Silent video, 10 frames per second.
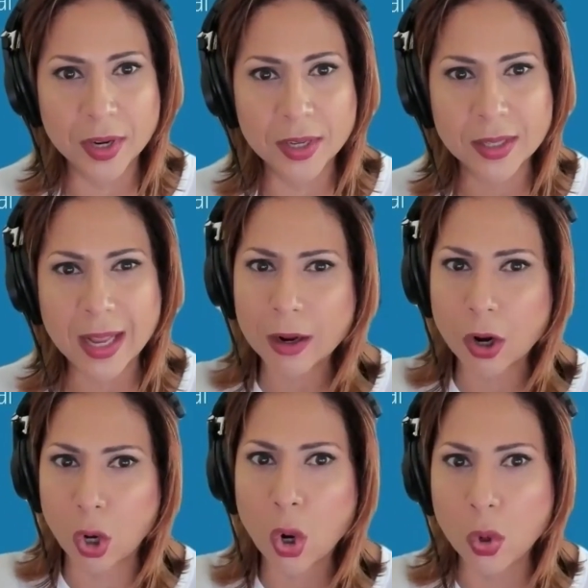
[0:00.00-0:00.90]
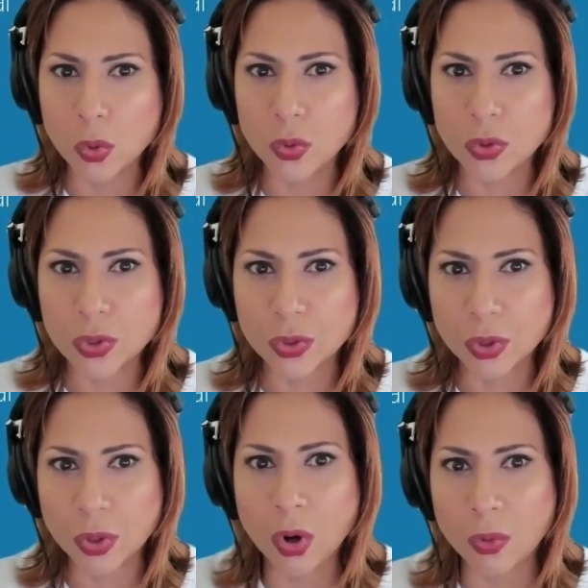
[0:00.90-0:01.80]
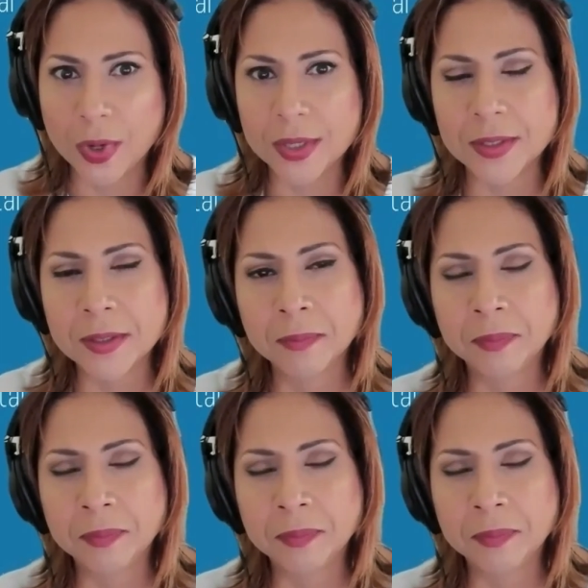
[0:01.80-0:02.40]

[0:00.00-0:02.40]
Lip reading: It's that close always.